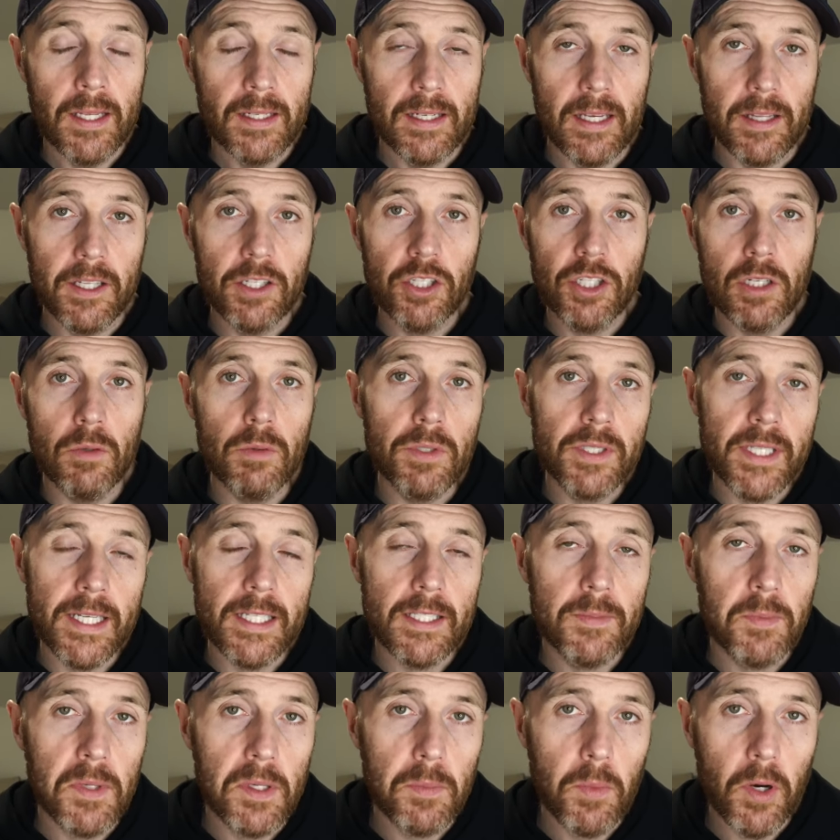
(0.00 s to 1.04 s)
Now, this shoe was
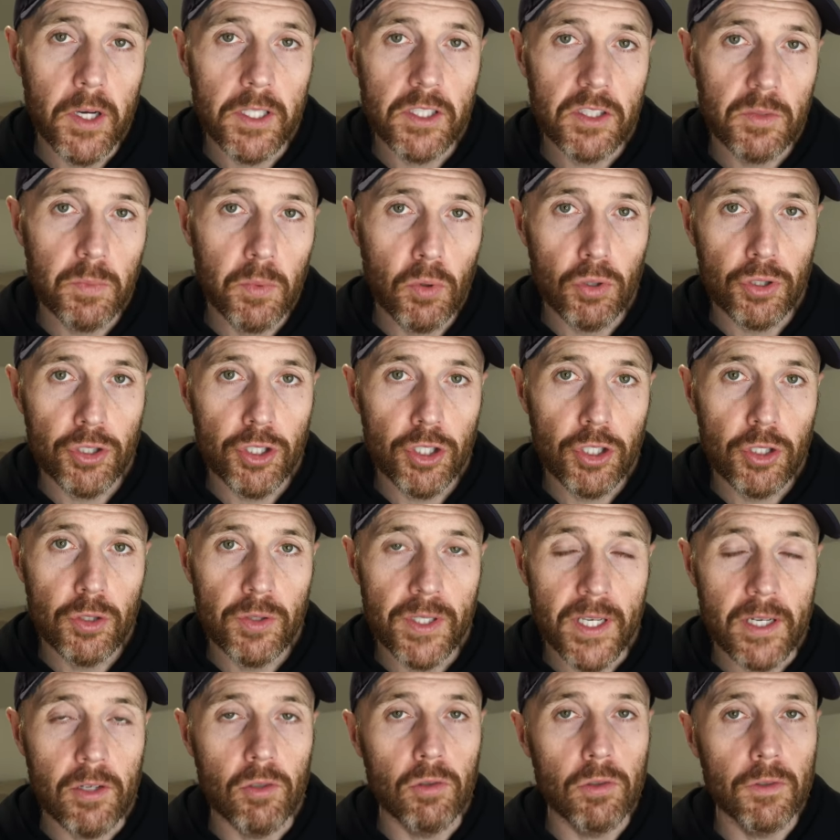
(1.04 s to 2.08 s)
sent to me by Sports
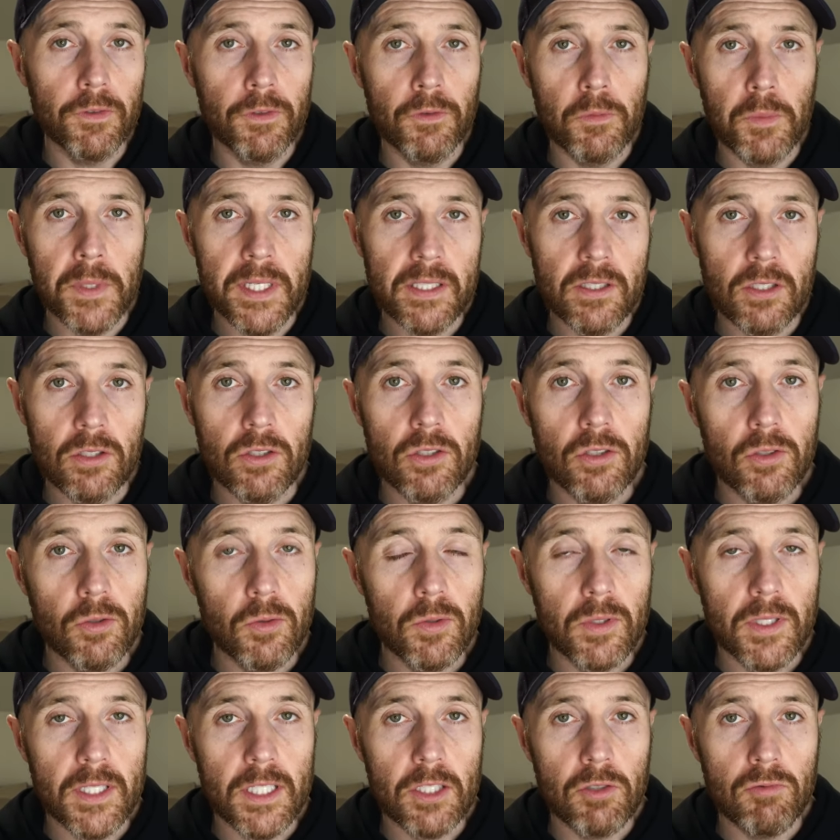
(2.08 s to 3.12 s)
Shoes in order for me to
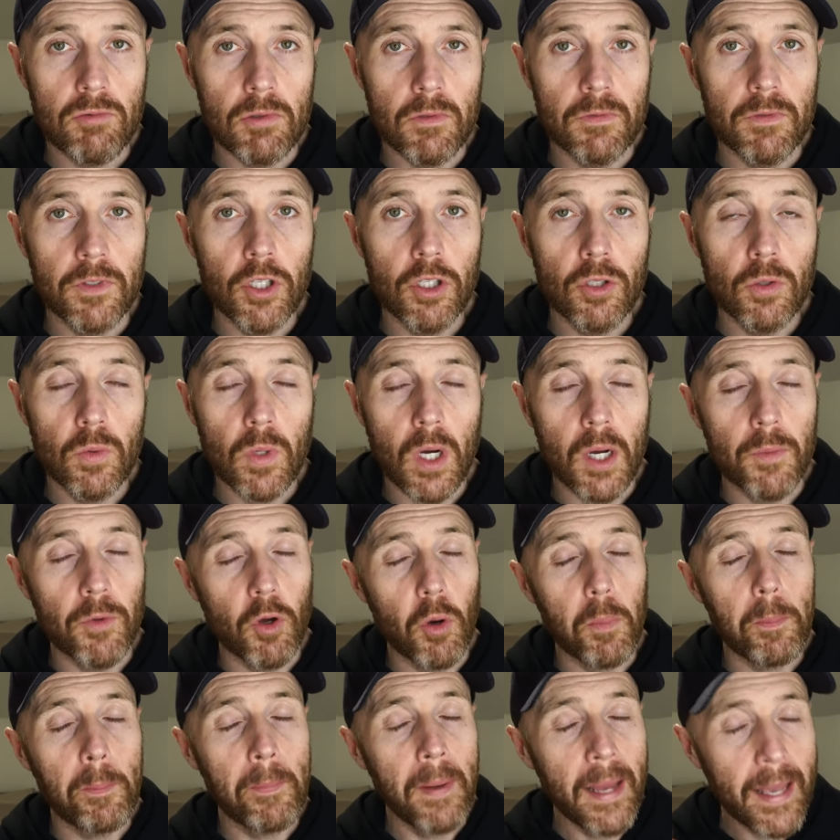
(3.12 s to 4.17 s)
do this review. I'm
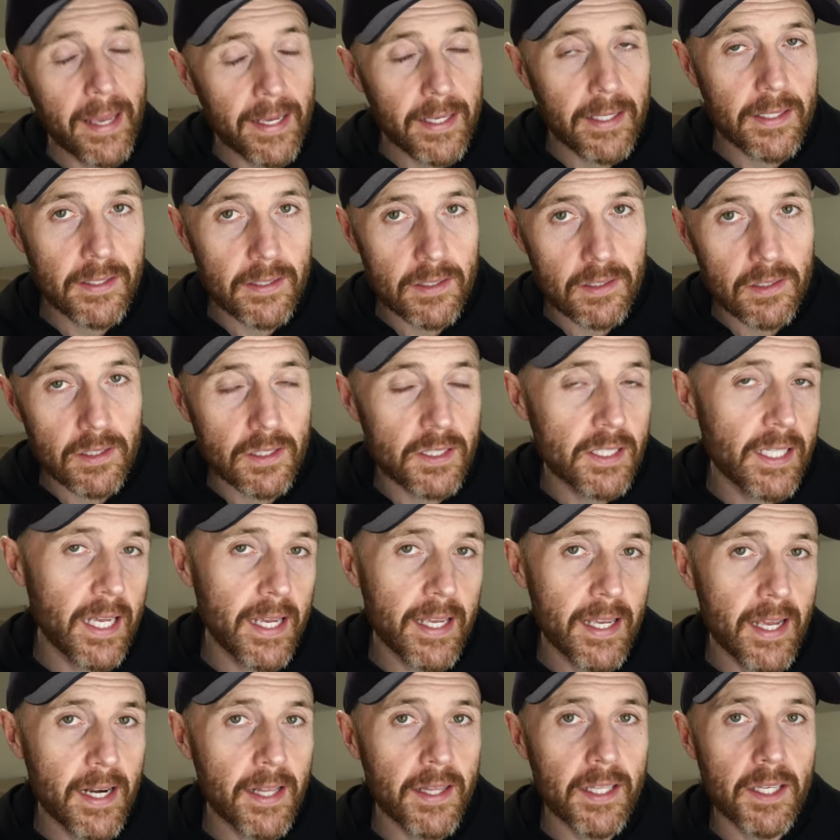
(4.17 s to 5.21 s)
not paid to
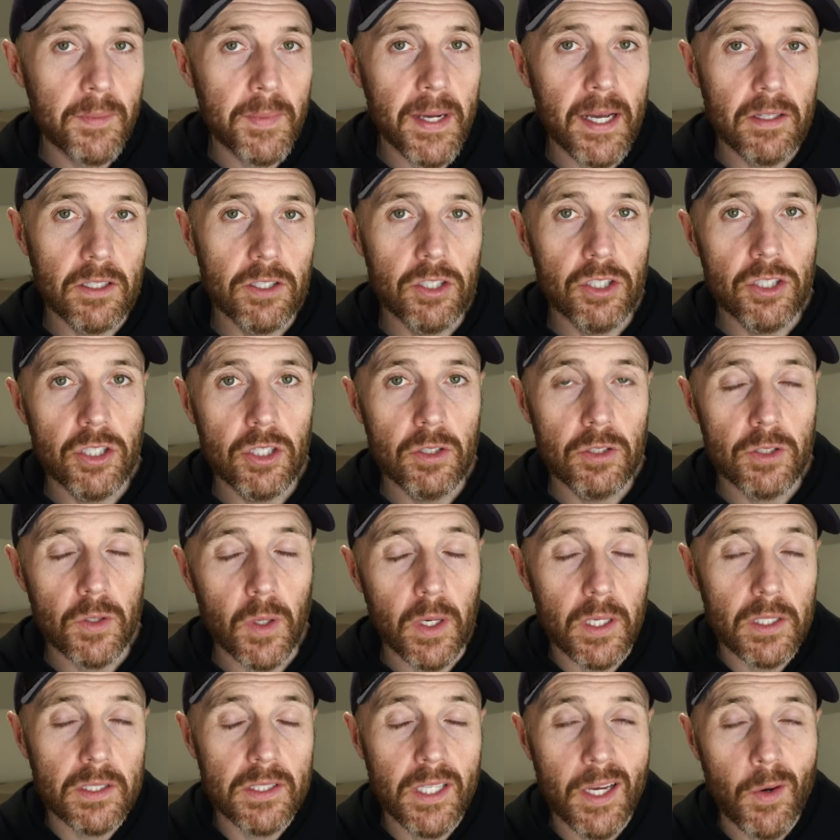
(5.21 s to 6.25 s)
say anything about this shoe, so
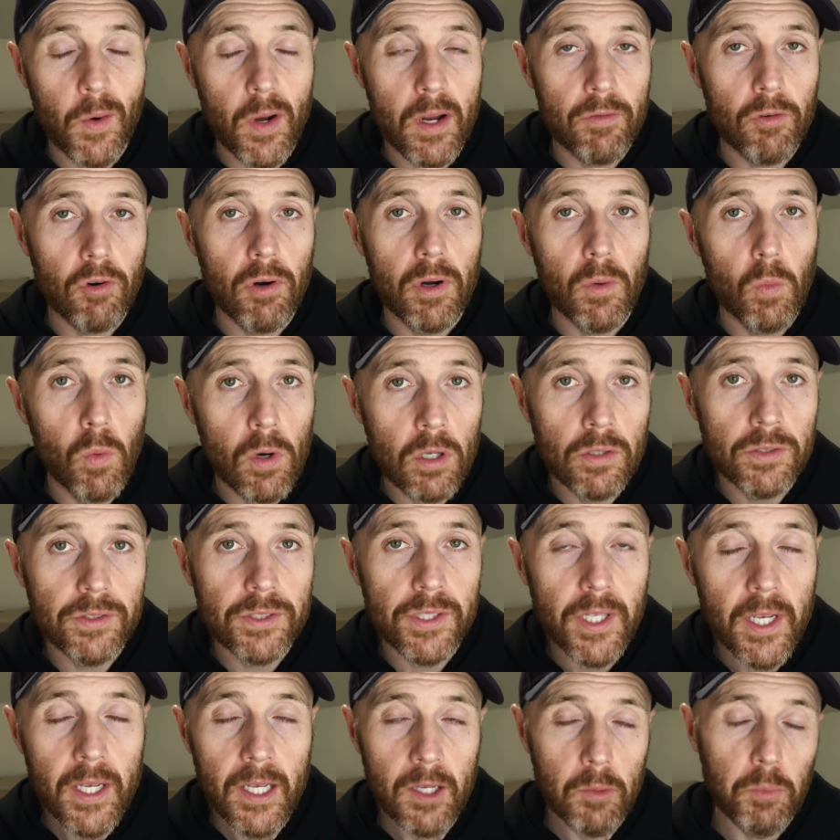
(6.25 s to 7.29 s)
I can say whatever I
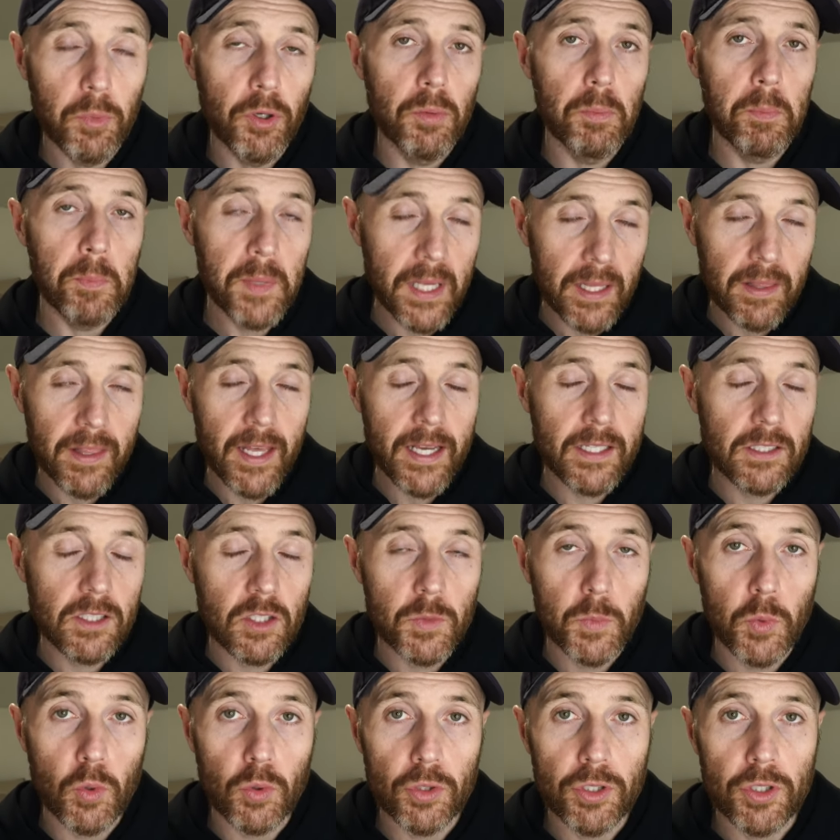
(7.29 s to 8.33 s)
want, but big thanks to
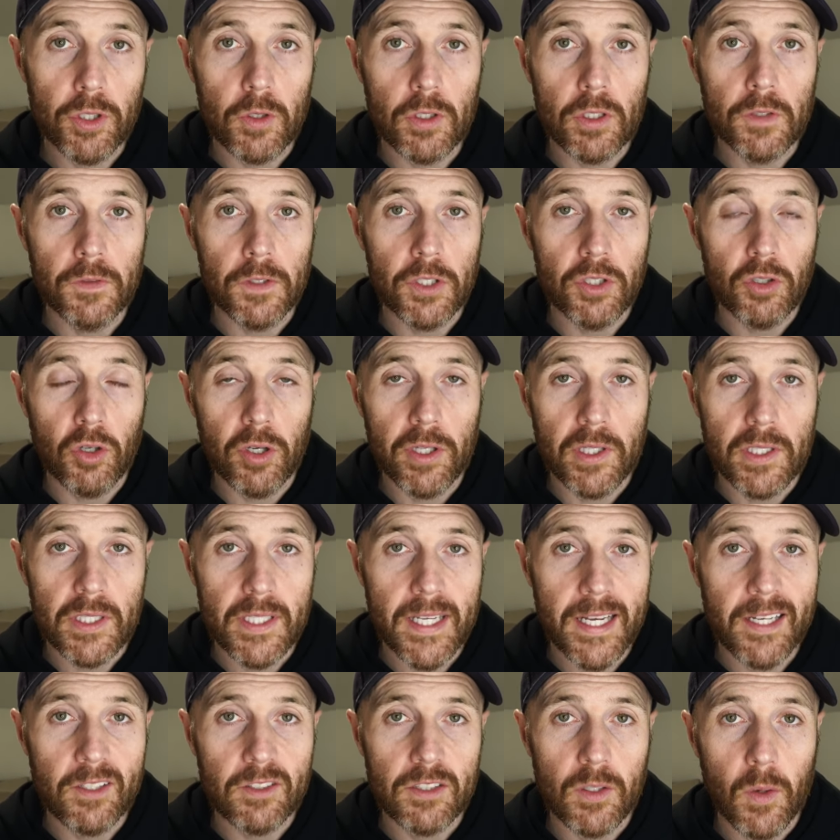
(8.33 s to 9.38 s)
Sports Shoes for sorting this
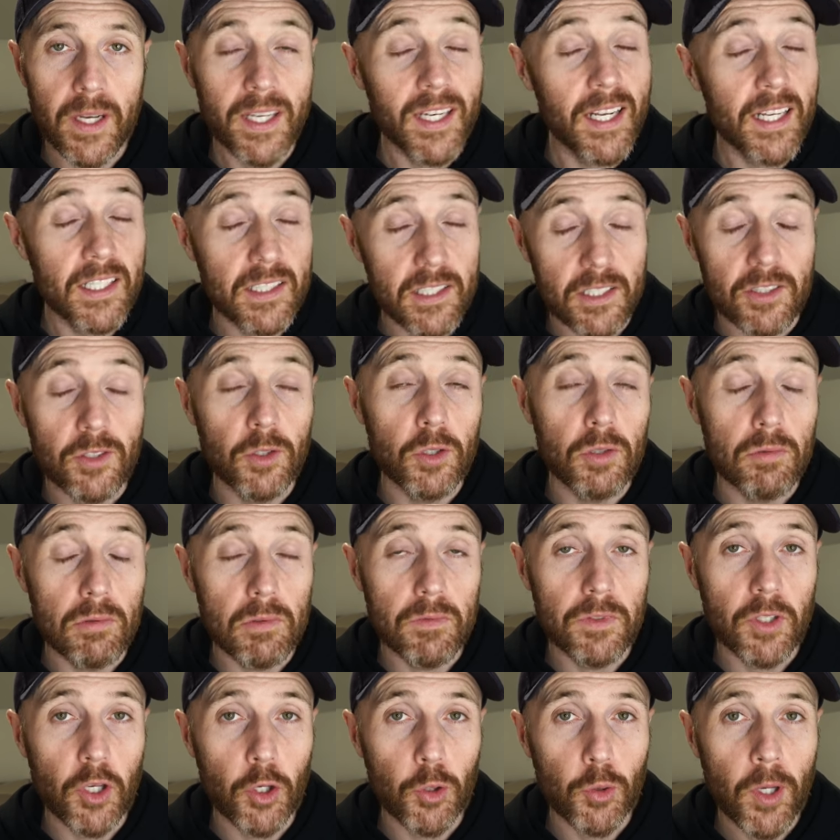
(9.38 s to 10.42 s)
out so I could actually do the
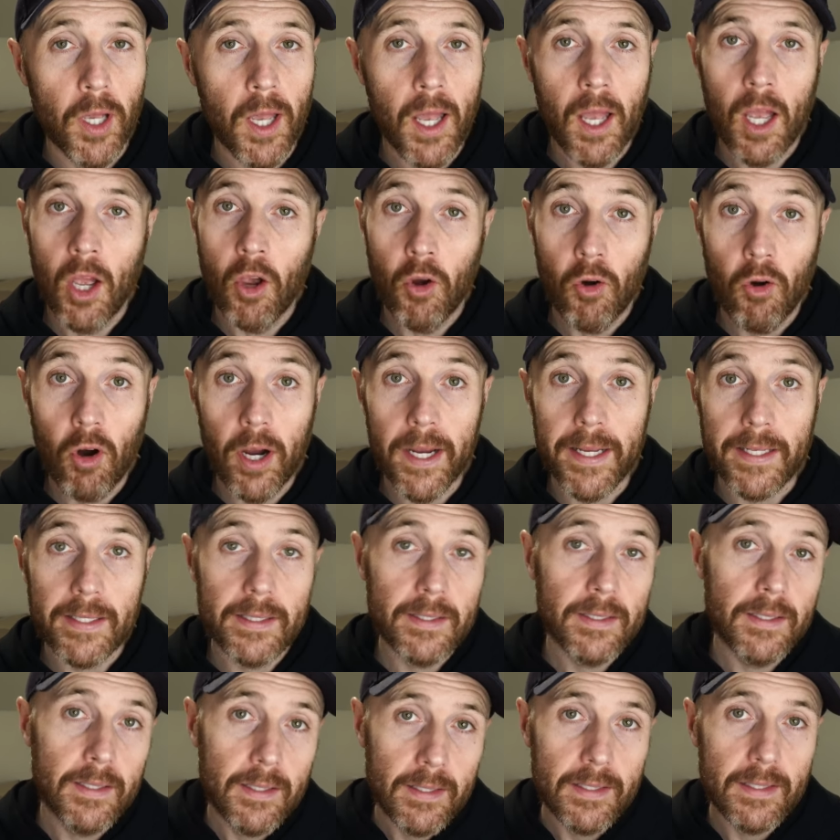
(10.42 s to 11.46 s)
review. Right,
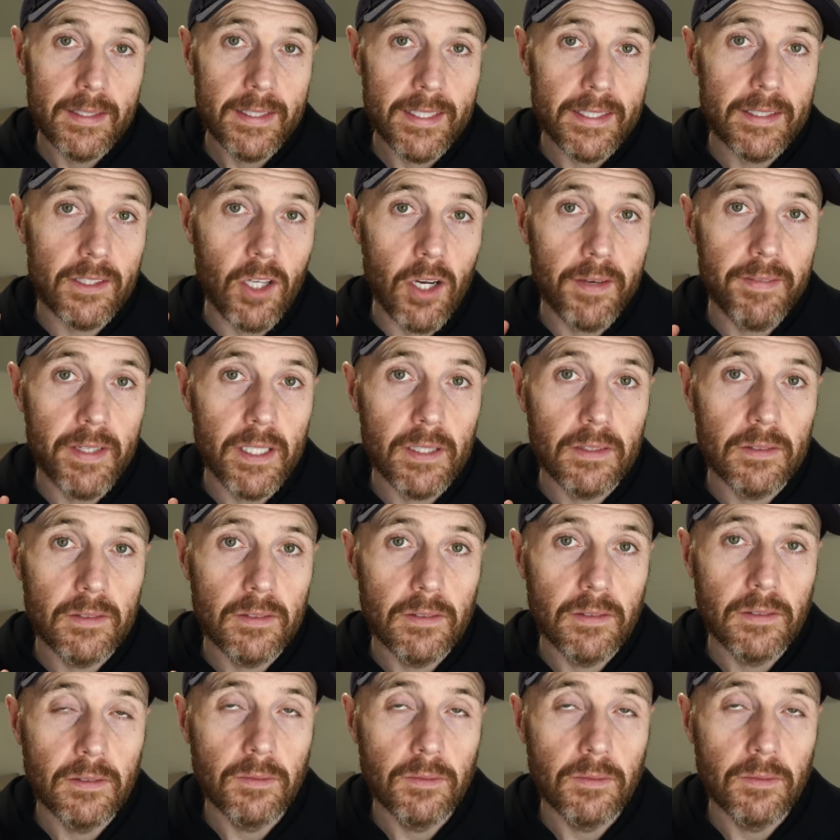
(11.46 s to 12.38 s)
let's dive in.